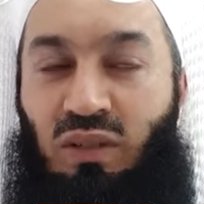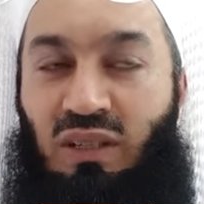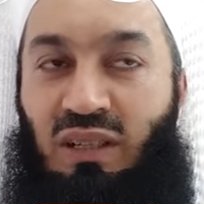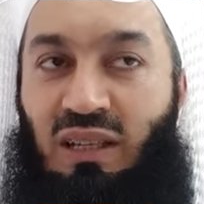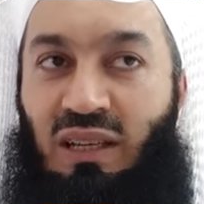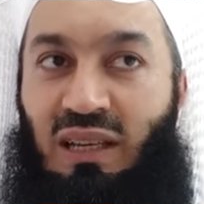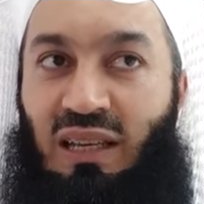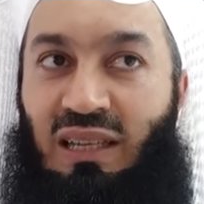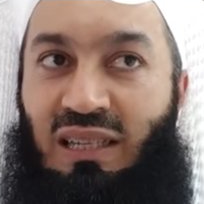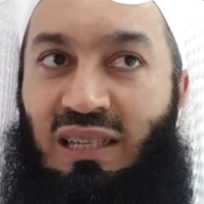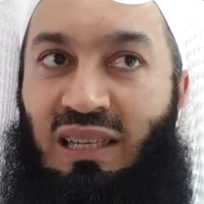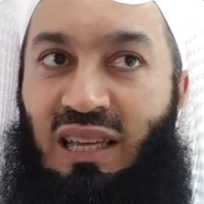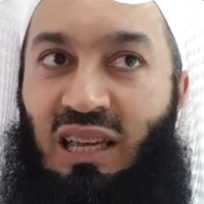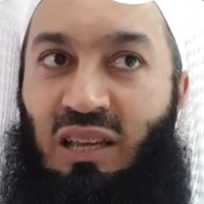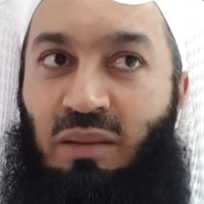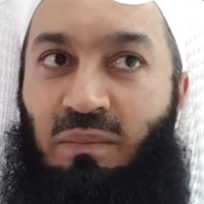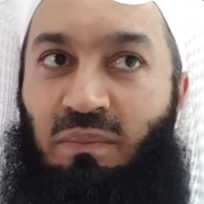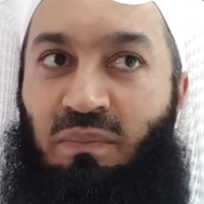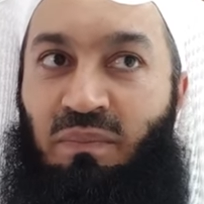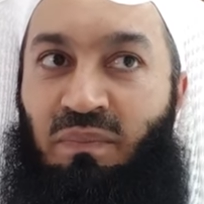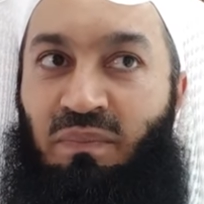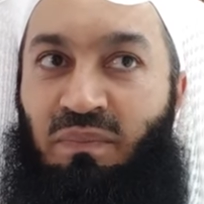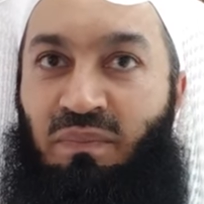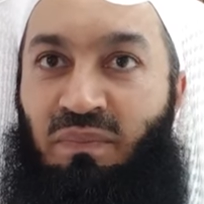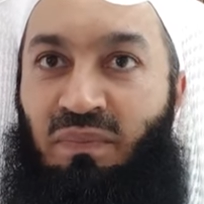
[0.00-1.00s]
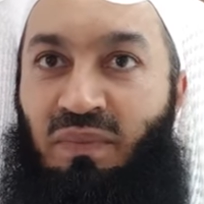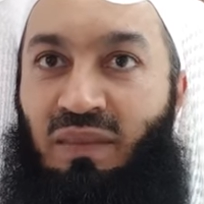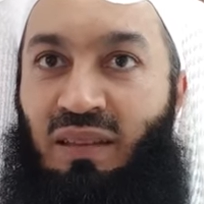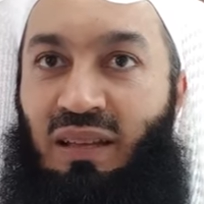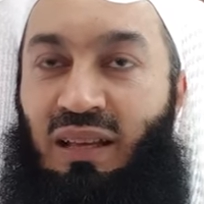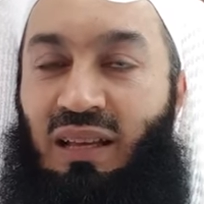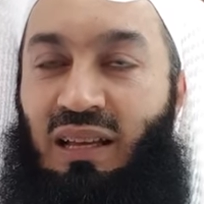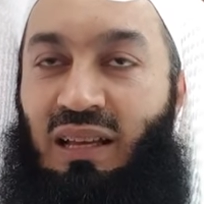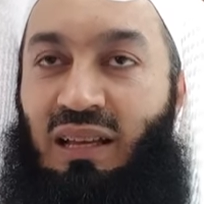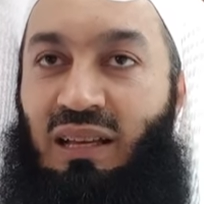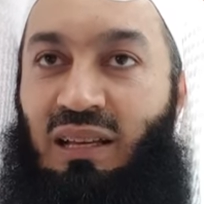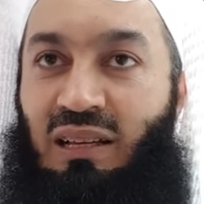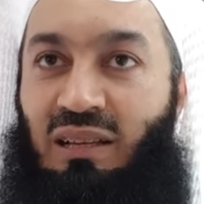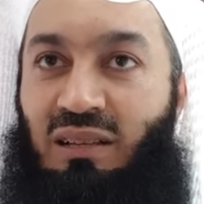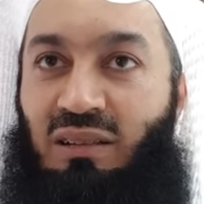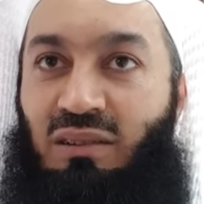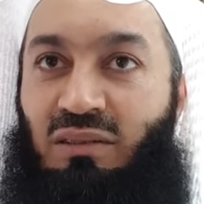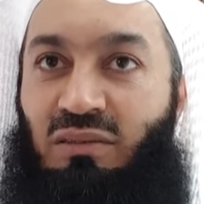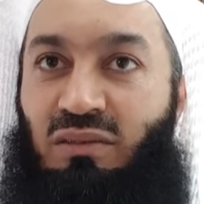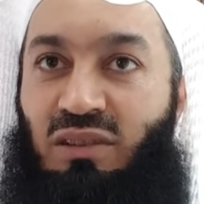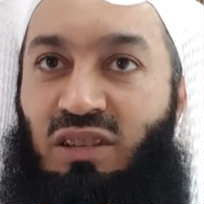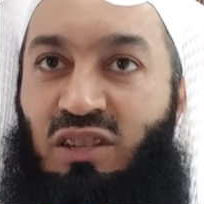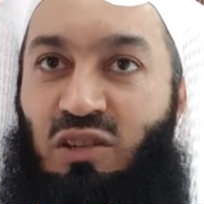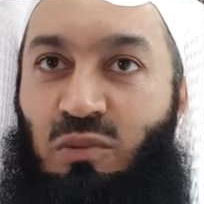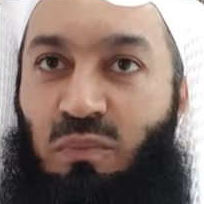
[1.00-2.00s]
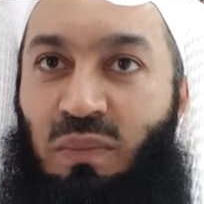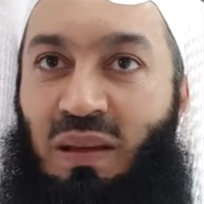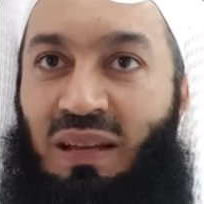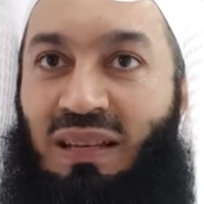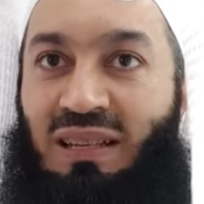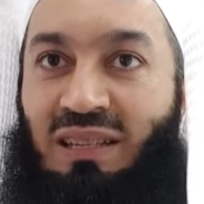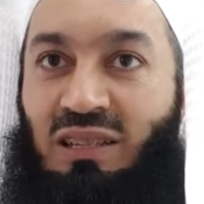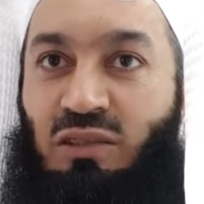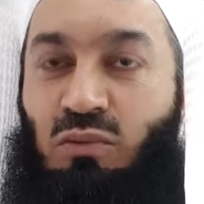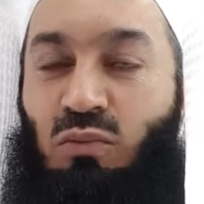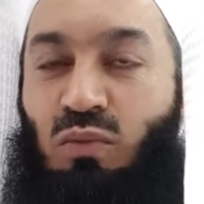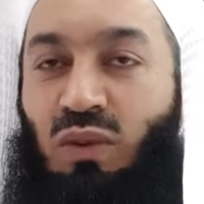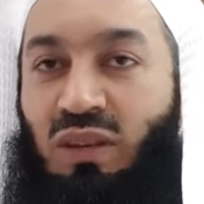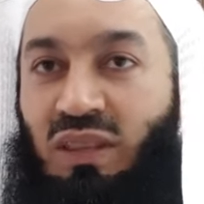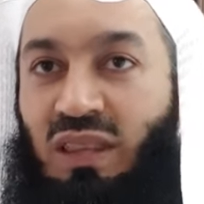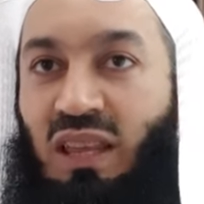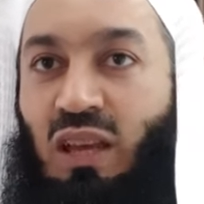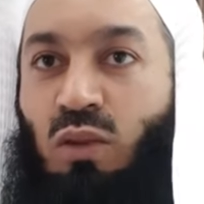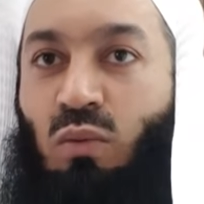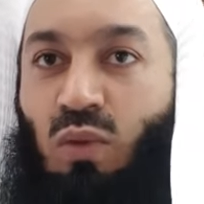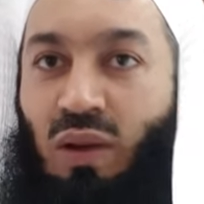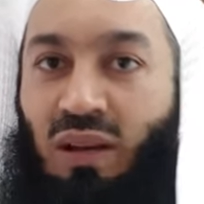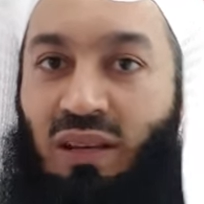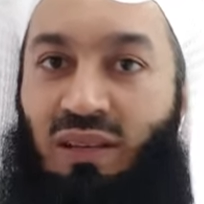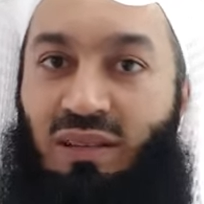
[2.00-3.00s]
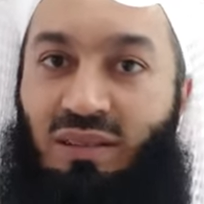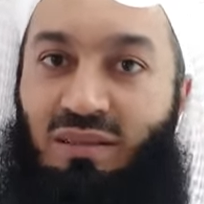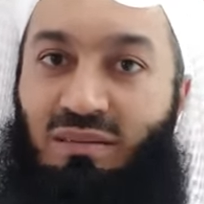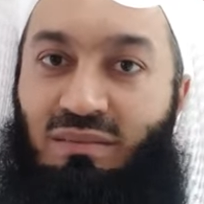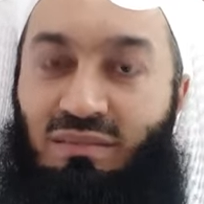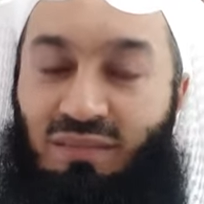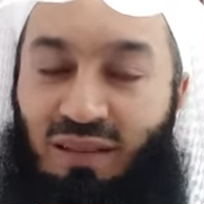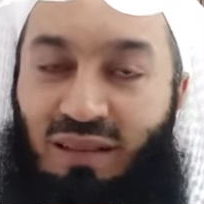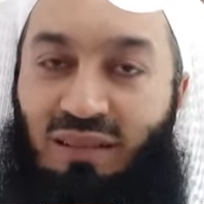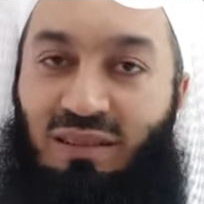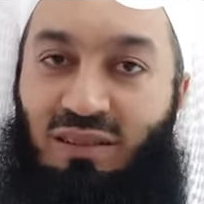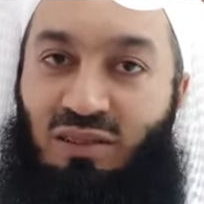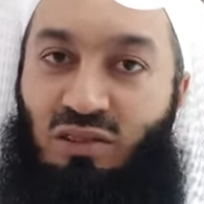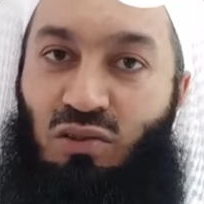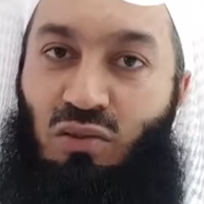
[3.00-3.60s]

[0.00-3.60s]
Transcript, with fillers: what can I say, respect what they want, right?